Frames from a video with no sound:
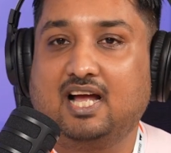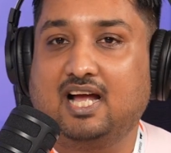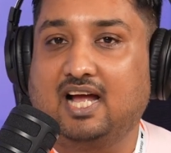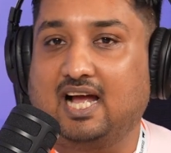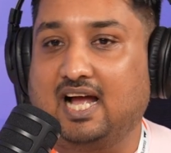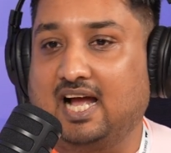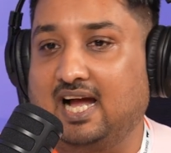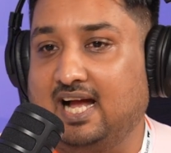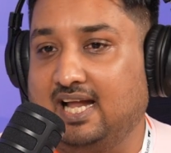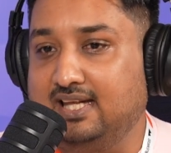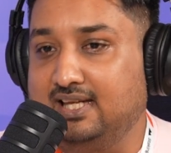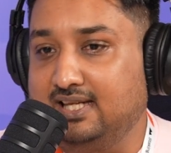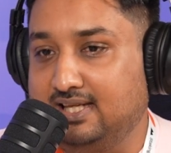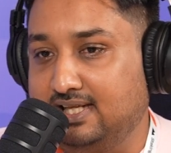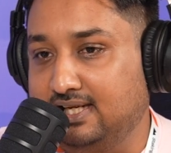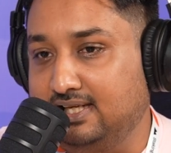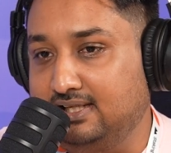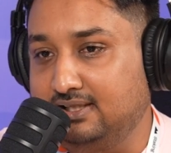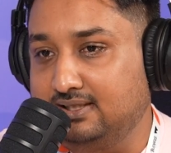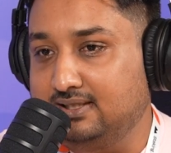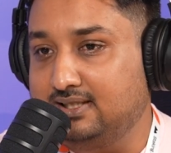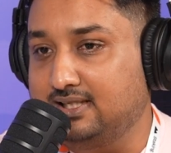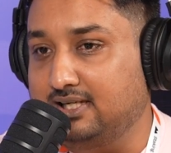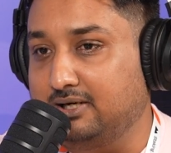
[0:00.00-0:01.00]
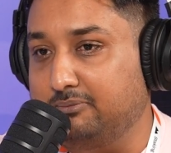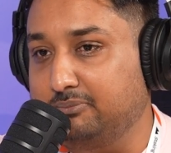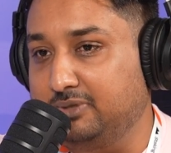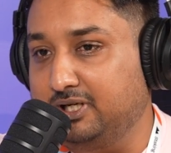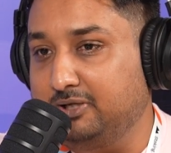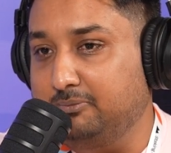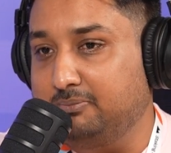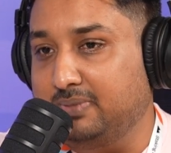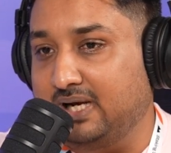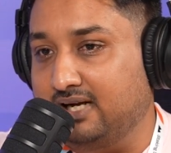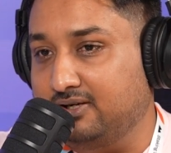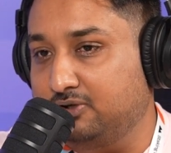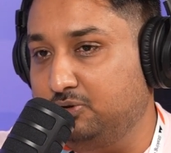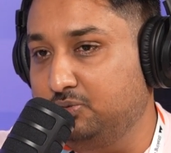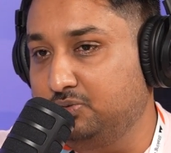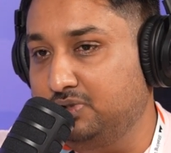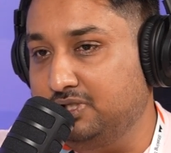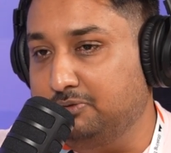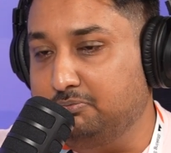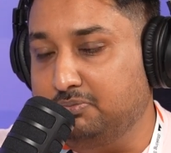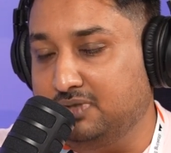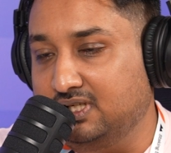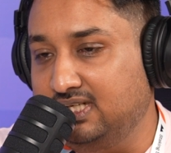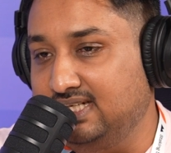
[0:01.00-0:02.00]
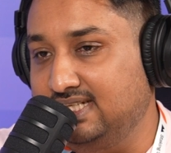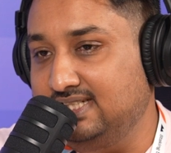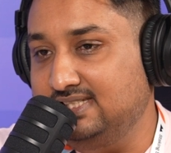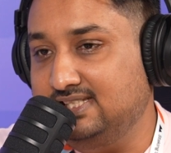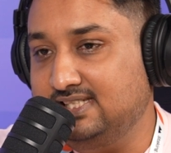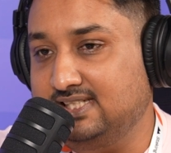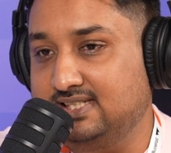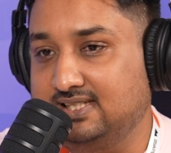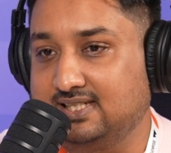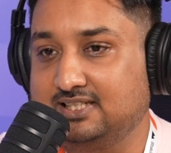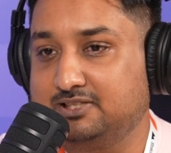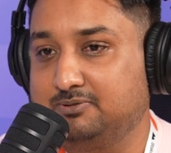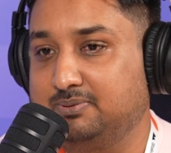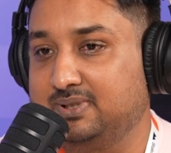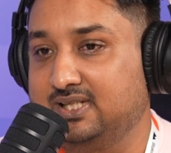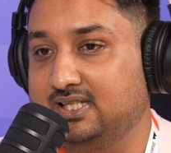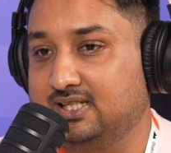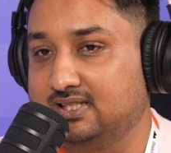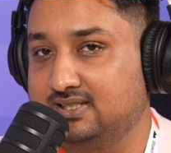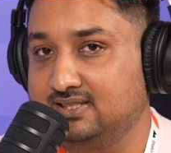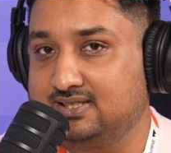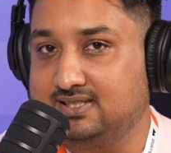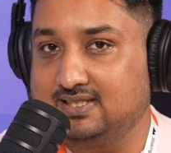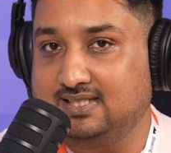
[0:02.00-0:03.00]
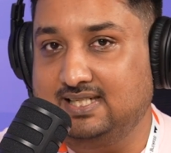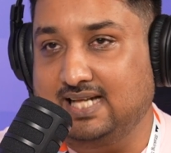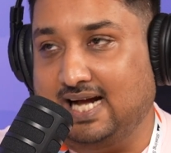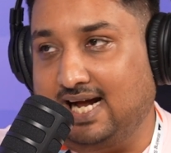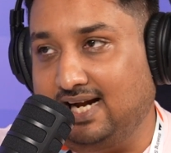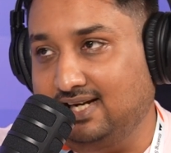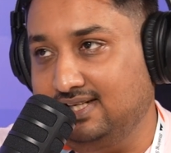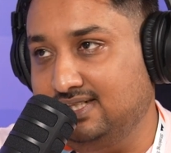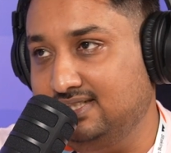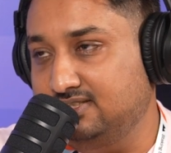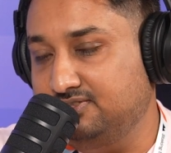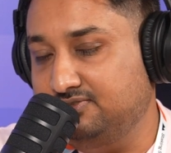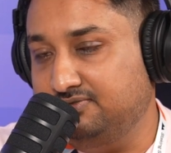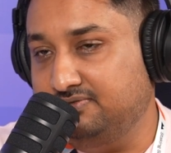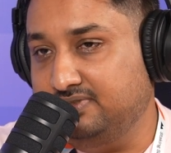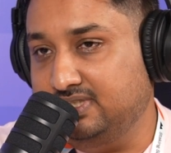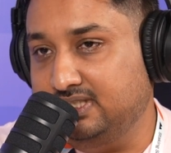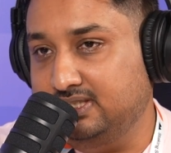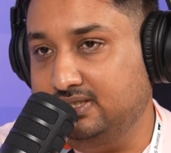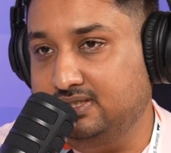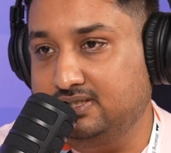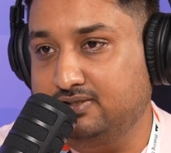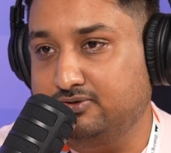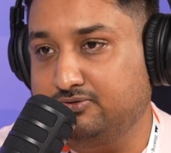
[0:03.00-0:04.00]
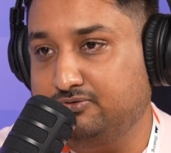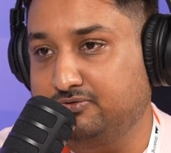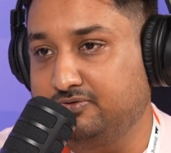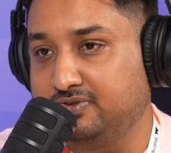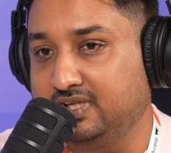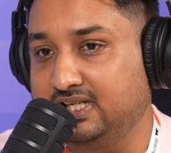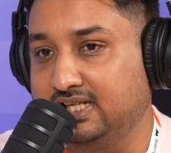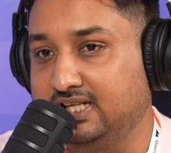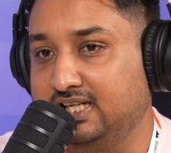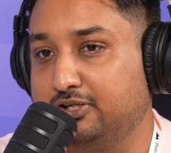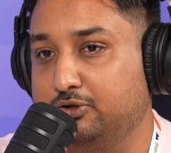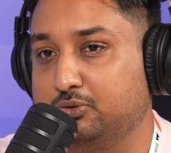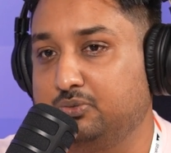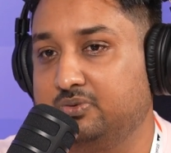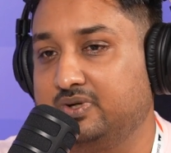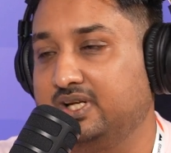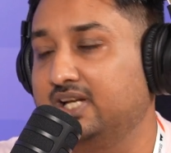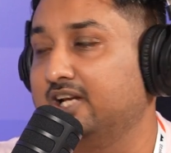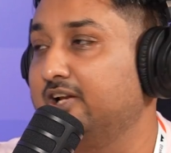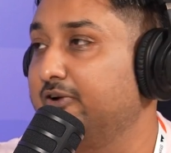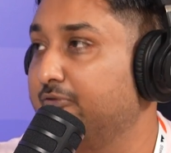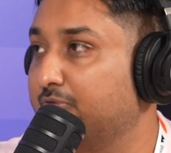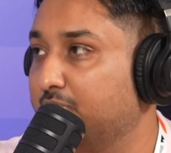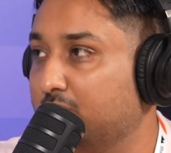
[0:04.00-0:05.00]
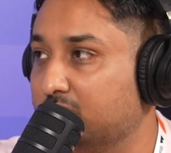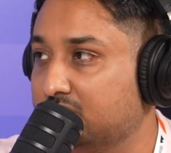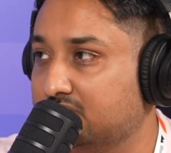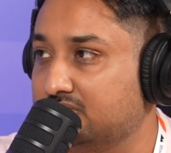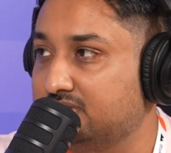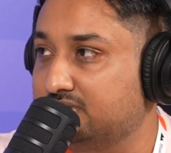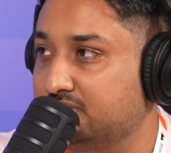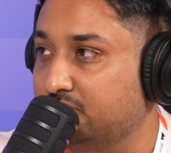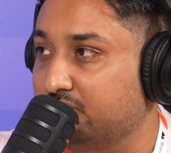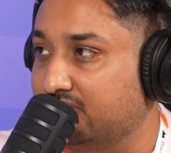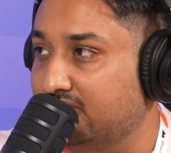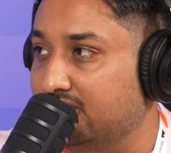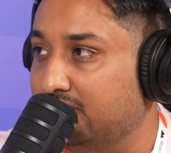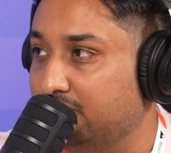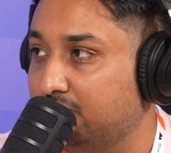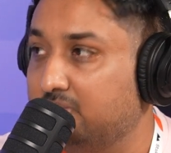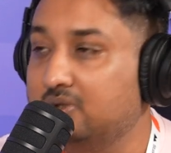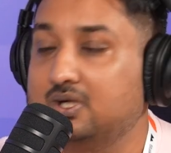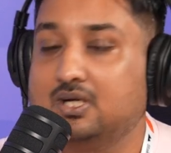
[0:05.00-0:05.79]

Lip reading: And then coming back to the multi-chain experience, that is where we need to really focus on now.